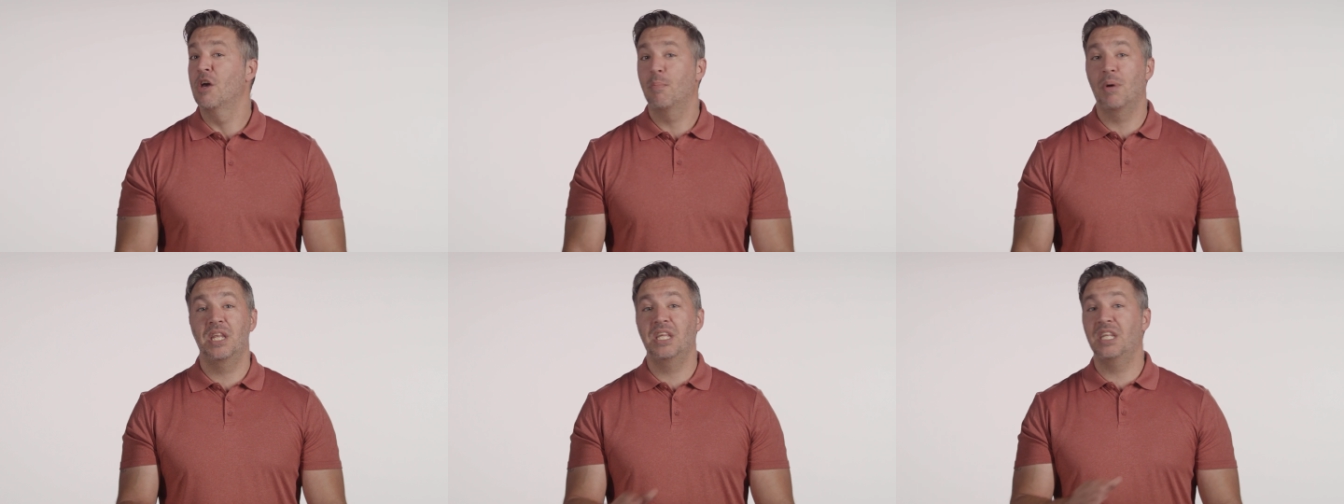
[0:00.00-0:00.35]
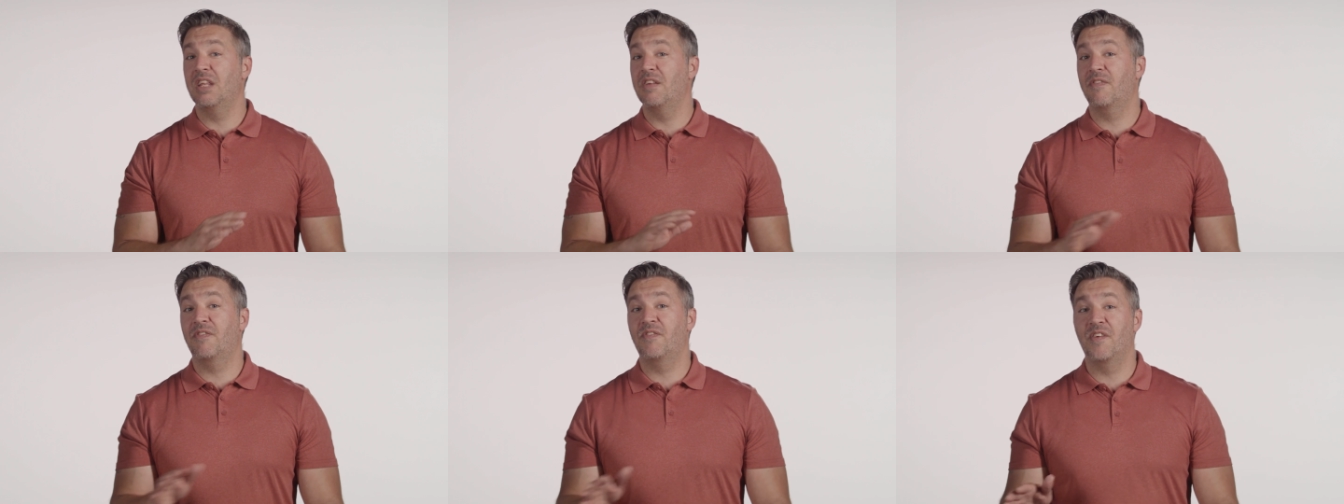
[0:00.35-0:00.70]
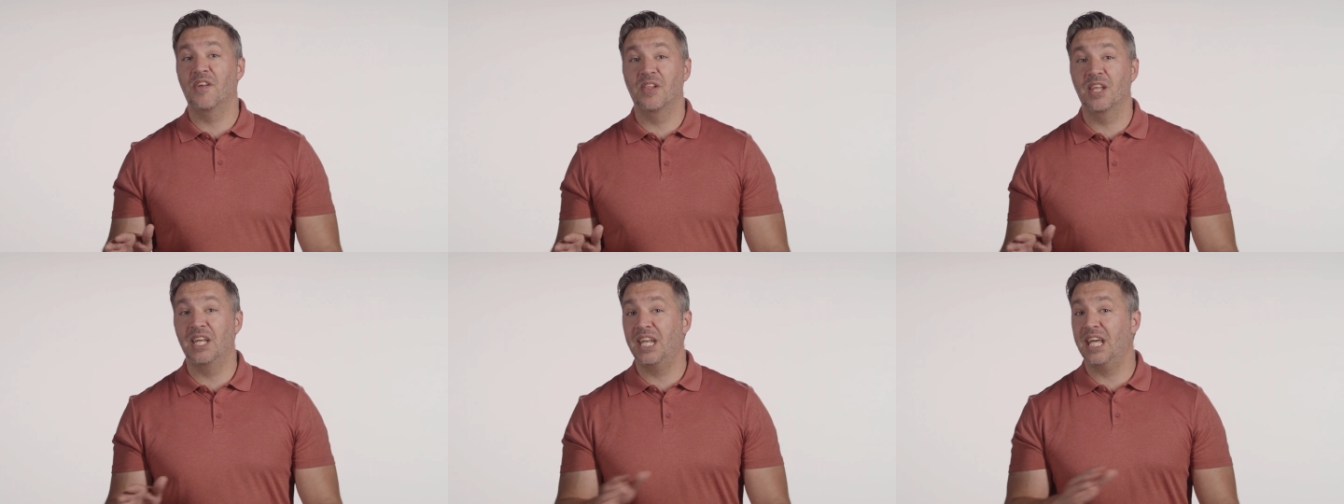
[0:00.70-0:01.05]
But he didn't
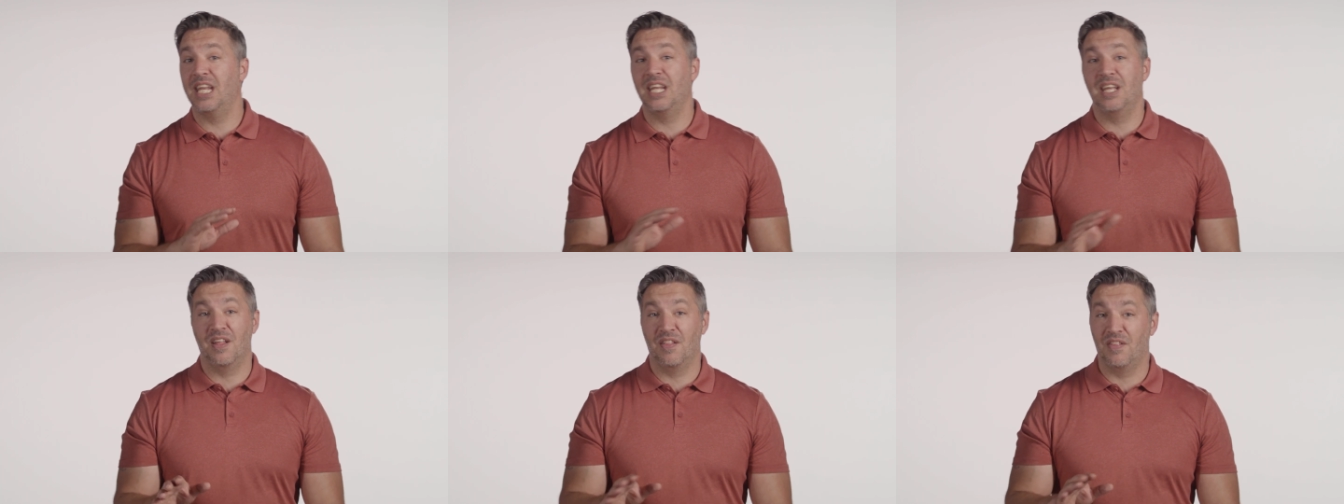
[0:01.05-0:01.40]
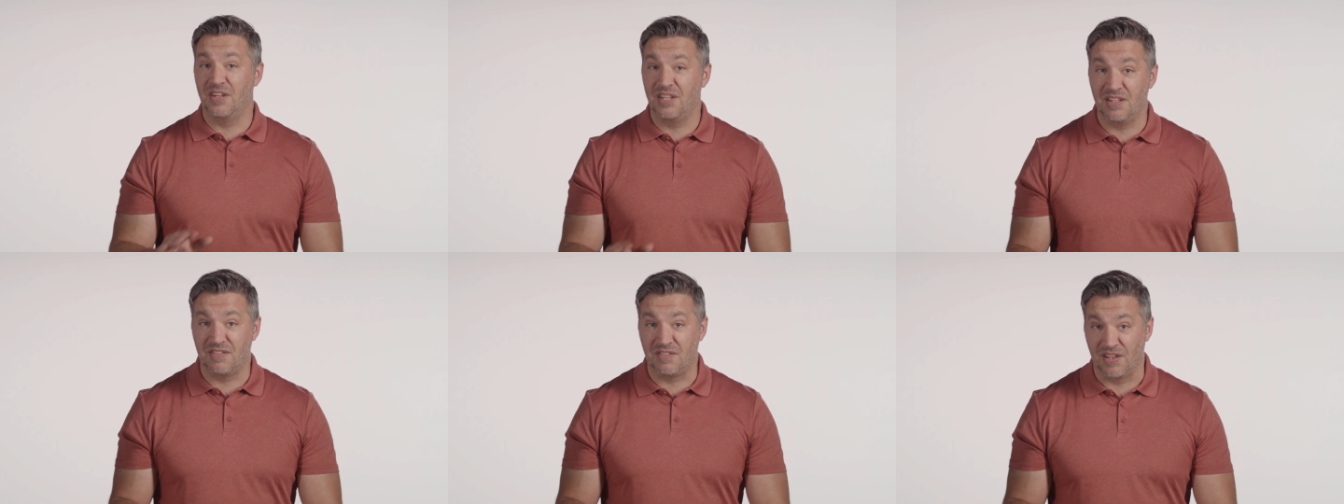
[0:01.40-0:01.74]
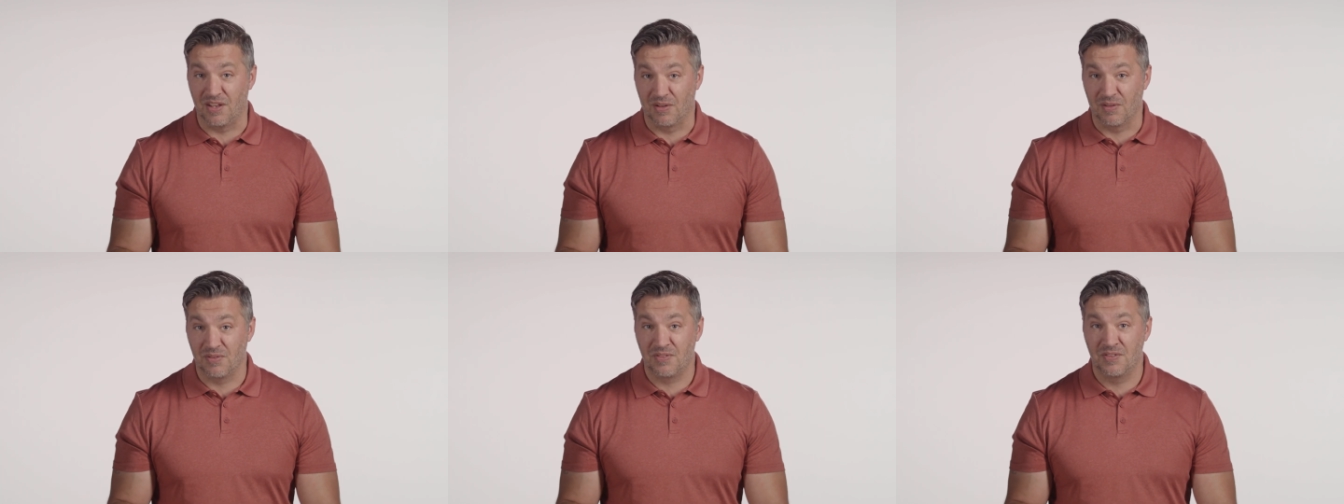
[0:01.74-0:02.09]
fill in any of the
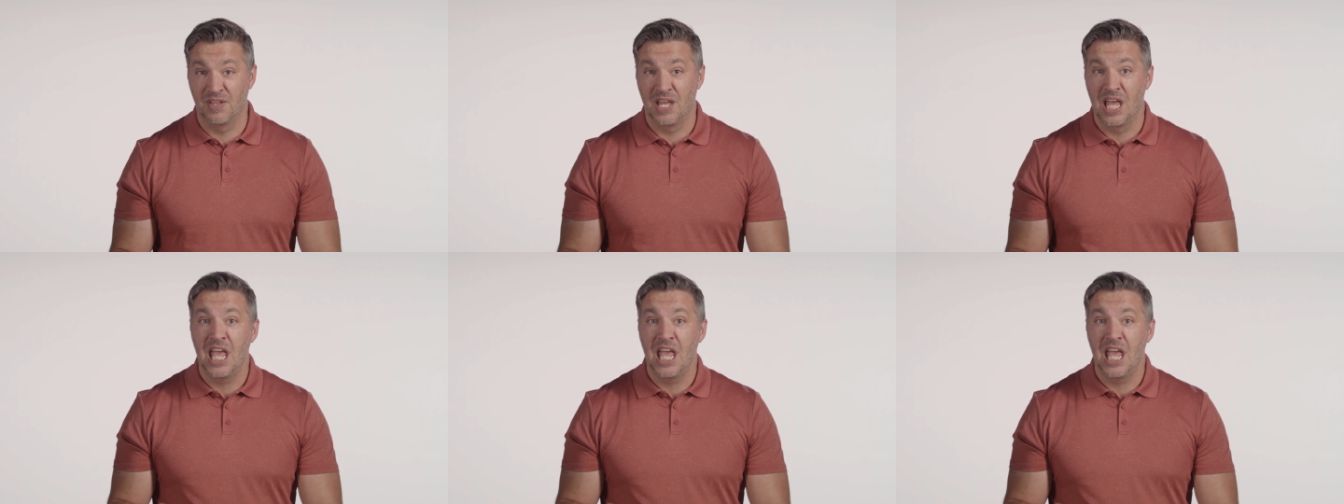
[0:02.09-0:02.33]
details.